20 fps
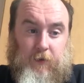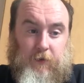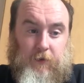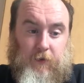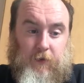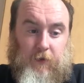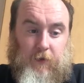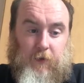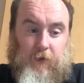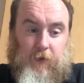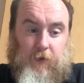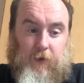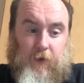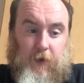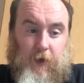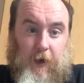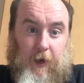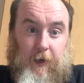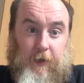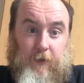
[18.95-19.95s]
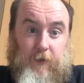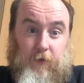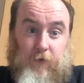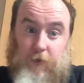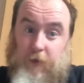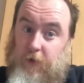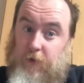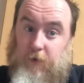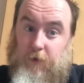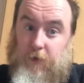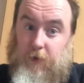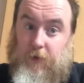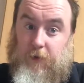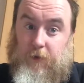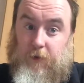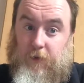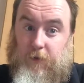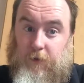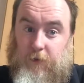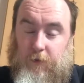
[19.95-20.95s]
So I had to redo
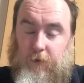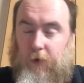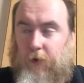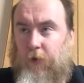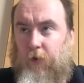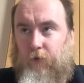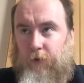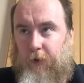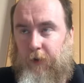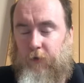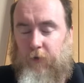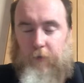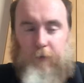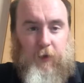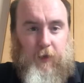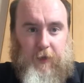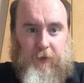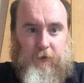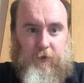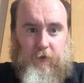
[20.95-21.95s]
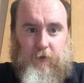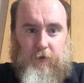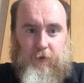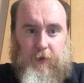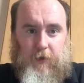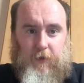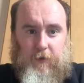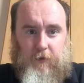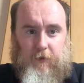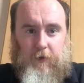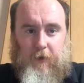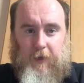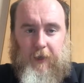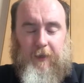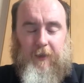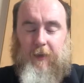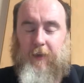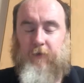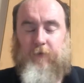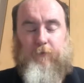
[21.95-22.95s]
this. Well, not redo it, but I had to do I,
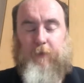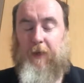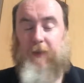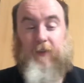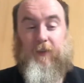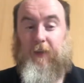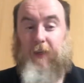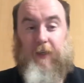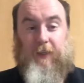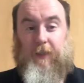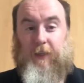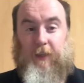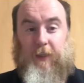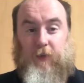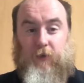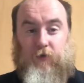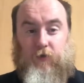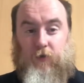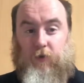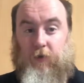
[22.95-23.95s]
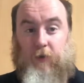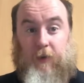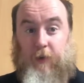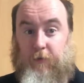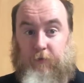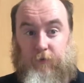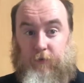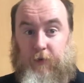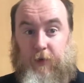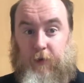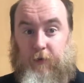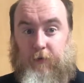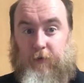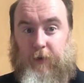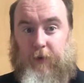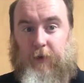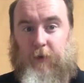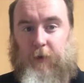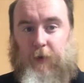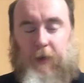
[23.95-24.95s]
I basically I did an intro and I'm now
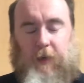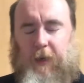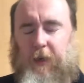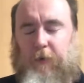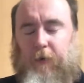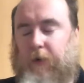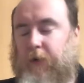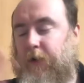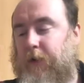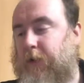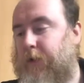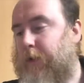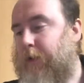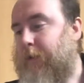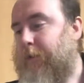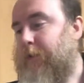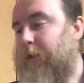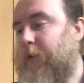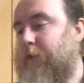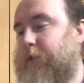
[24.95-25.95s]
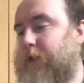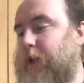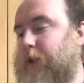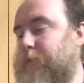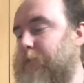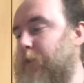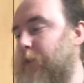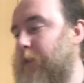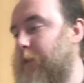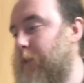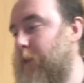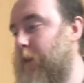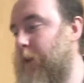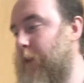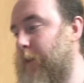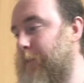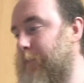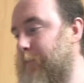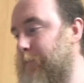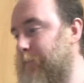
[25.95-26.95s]
redoing it anyway. Besides point,
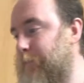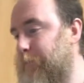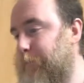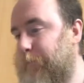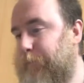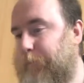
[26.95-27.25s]
um,